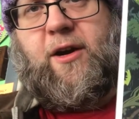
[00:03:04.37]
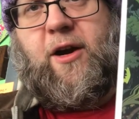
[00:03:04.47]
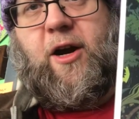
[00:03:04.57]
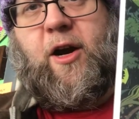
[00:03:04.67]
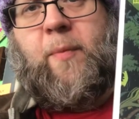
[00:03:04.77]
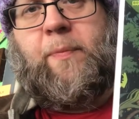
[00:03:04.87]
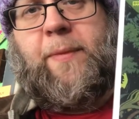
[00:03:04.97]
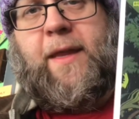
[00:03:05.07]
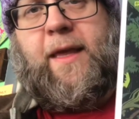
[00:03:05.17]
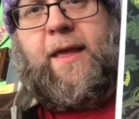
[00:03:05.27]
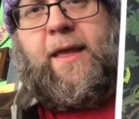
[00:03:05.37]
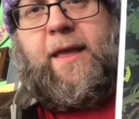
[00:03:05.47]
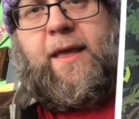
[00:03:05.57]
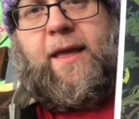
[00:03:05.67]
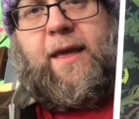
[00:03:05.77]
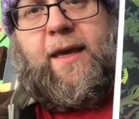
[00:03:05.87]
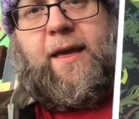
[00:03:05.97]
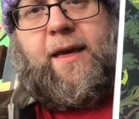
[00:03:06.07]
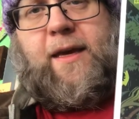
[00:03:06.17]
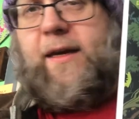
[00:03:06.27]
Um,
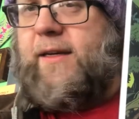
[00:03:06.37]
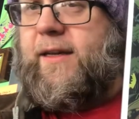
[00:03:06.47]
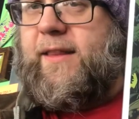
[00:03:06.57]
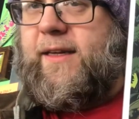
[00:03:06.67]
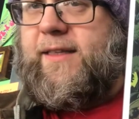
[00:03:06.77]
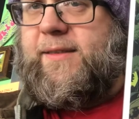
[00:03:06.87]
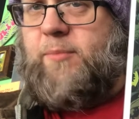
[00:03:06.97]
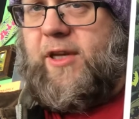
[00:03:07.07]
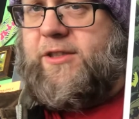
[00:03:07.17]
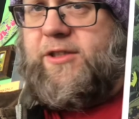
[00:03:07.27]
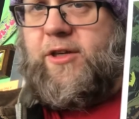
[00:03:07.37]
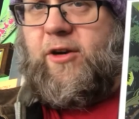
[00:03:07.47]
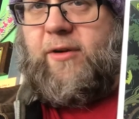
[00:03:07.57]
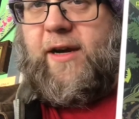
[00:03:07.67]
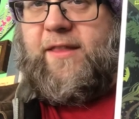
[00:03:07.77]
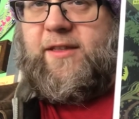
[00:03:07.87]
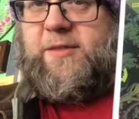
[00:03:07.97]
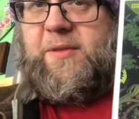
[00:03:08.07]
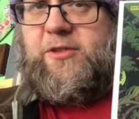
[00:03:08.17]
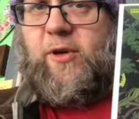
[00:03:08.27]
and I think I mentioned already there's
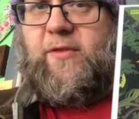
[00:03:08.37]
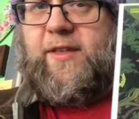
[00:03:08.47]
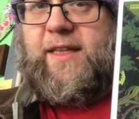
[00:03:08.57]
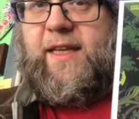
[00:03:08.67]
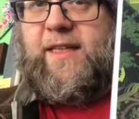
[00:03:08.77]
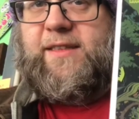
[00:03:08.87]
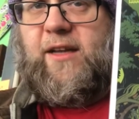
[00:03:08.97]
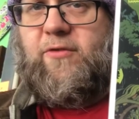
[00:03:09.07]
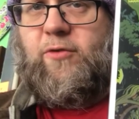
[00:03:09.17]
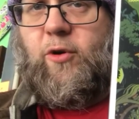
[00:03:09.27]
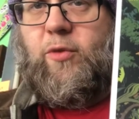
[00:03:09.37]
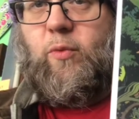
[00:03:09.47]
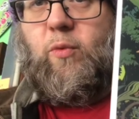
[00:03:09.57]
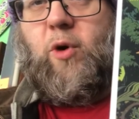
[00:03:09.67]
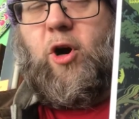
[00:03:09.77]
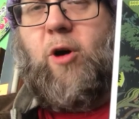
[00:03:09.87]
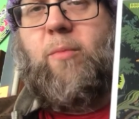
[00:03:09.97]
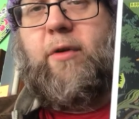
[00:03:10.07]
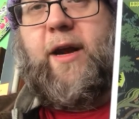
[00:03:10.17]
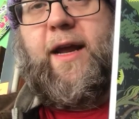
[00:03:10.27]
been sort of a tease on a fourth wall
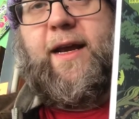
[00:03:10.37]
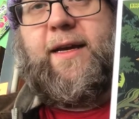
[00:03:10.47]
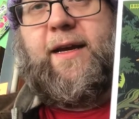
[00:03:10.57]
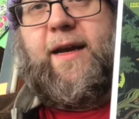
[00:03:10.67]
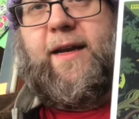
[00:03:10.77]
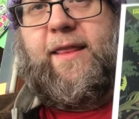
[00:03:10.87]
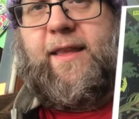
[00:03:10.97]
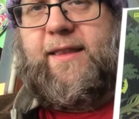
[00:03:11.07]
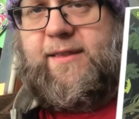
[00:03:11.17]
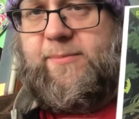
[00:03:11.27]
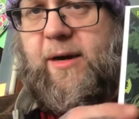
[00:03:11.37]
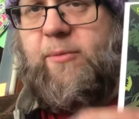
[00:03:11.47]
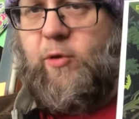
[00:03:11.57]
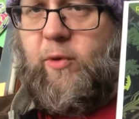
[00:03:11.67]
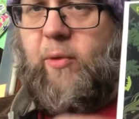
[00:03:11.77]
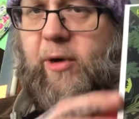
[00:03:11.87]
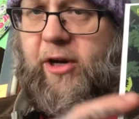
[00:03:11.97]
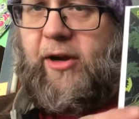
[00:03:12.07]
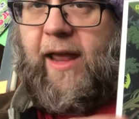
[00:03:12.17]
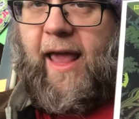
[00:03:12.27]
break, and I think that's probably where we're
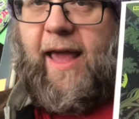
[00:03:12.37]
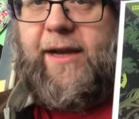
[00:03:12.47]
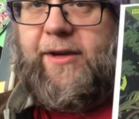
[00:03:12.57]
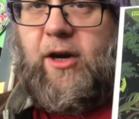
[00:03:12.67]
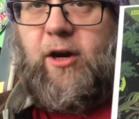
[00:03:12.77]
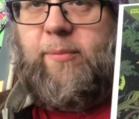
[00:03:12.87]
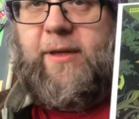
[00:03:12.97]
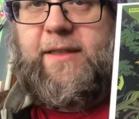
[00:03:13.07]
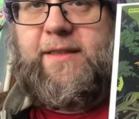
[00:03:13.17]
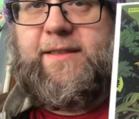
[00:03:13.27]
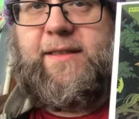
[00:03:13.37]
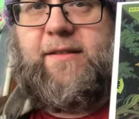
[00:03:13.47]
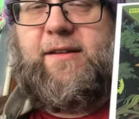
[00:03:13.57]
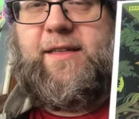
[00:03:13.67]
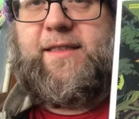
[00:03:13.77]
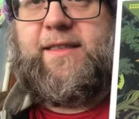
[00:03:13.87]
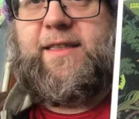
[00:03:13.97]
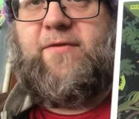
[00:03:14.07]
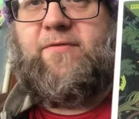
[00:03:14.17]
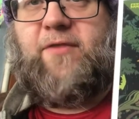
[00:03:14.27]
gonna end up in the series is
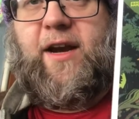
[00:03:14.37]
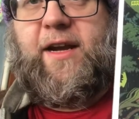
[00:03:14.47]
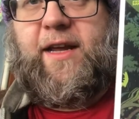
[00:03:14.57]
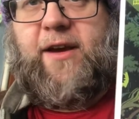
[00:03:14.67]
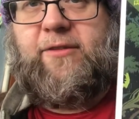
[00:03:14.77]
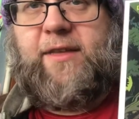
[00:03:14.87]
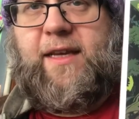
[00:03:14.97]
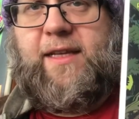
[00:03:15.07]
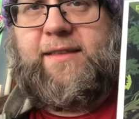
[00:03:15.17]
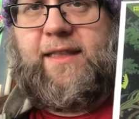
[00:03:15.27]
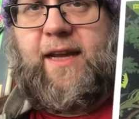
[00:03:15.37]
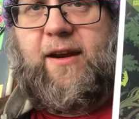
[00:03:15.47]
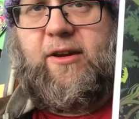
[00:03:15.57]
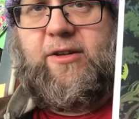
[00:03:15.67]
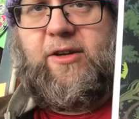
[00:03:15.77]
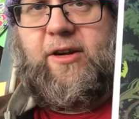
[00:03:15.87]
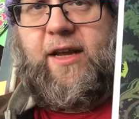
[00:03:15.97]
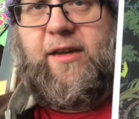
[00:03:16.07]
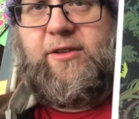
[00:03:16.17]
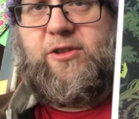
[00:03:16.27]
him finding out that he is a character
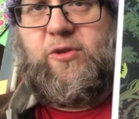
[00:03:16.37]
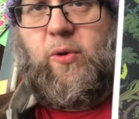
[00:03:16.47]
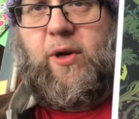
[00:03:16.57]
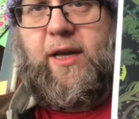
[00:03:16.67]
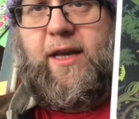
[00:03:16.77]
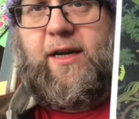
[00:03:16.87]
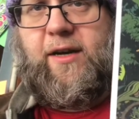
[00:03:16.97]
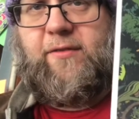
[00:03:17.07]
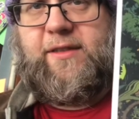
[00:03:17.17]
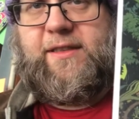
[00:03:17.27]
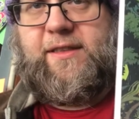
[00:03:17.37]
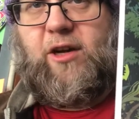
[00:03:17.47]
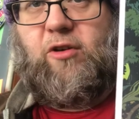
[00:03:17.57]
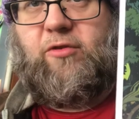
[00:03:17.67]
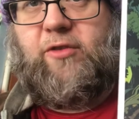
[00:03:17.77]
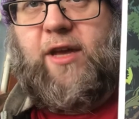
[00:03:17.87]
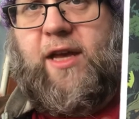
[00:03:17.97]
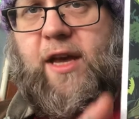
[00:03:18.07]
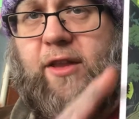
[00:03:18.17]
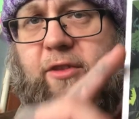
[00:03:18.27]
in a story in and of itself,
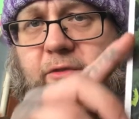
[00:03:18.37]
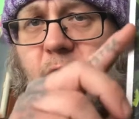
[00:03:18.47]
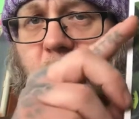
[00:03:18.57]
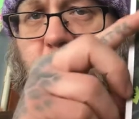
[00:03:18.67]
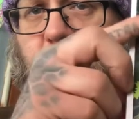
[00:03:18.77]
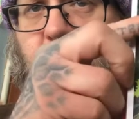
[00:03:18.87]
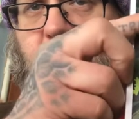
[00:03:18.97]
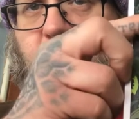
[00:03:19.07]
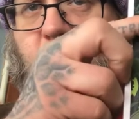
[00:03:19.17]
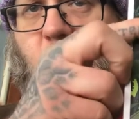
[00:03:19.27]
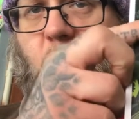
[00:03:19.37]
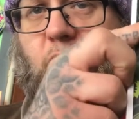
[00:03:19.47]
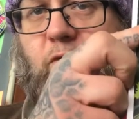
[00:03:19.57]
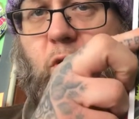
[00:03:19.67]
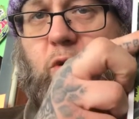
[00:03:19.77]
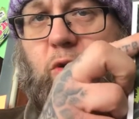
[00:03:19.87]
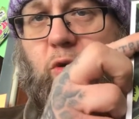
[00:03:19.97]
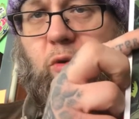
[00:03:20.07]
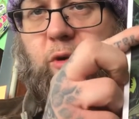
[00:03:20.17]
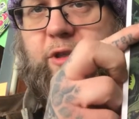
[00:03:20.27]
and the folk, folk,
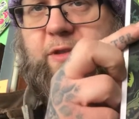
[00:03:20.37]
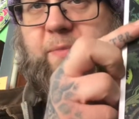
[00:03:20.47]
lords